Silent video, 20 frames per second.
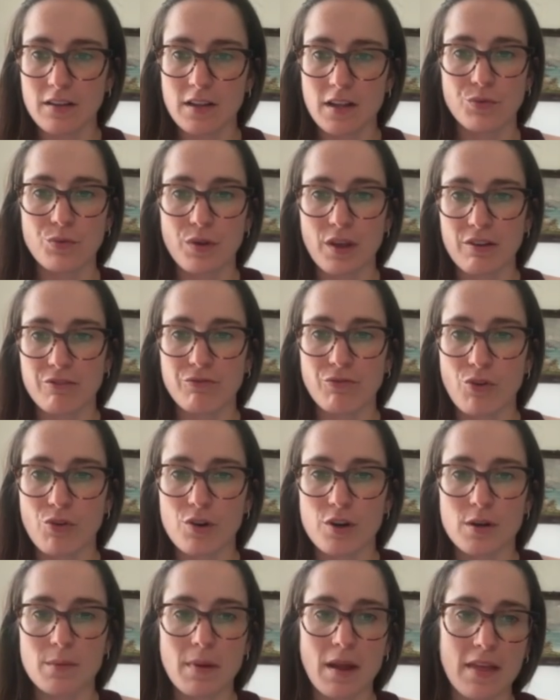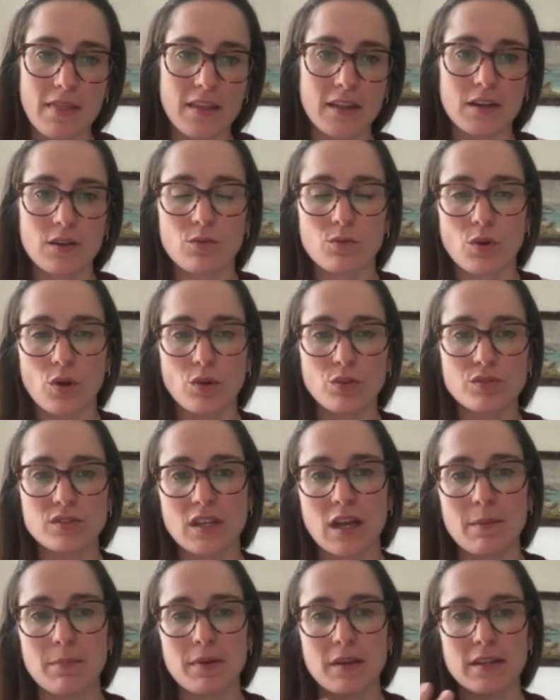through a form, and then it rolls
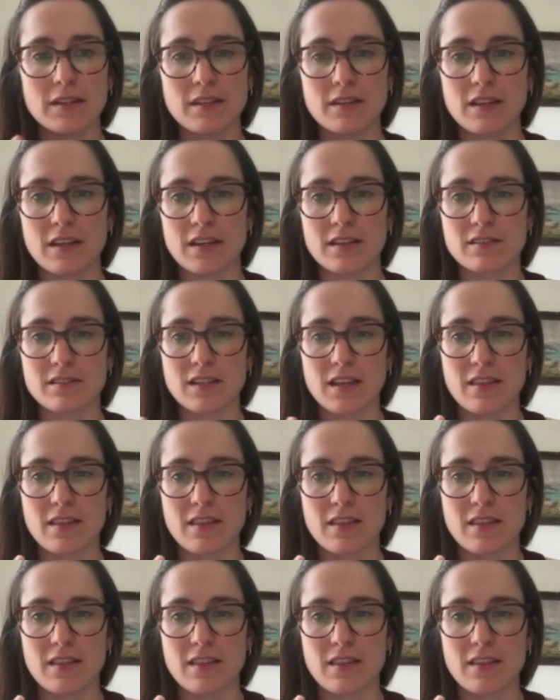up into this.